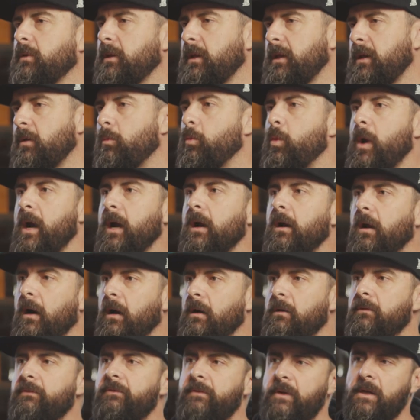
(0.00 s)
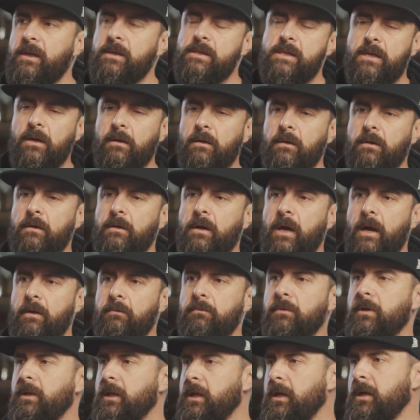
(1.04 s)
really aware of until i
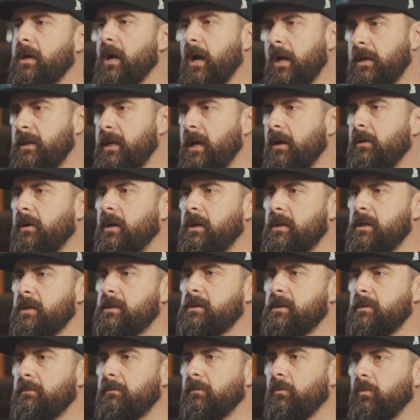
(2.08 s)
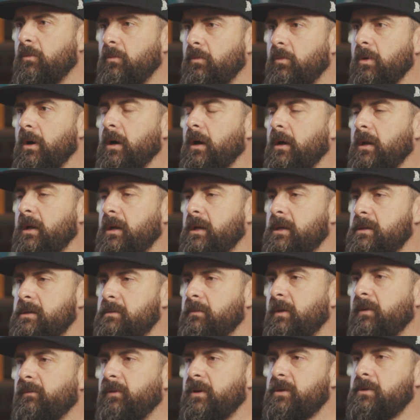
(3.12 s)
really got down and did some work and did
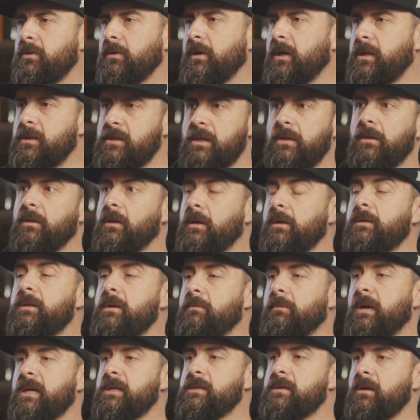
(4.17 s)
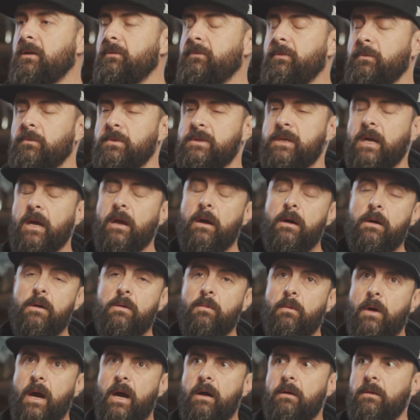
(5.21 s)
some inventories and looked at myself and was like oh
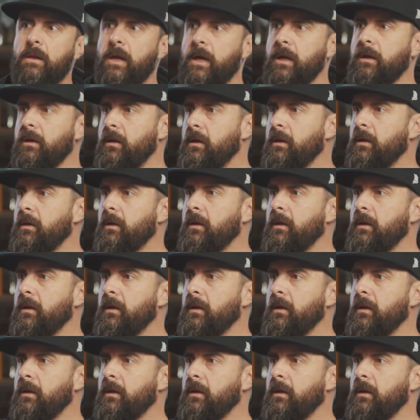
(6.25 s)
wow like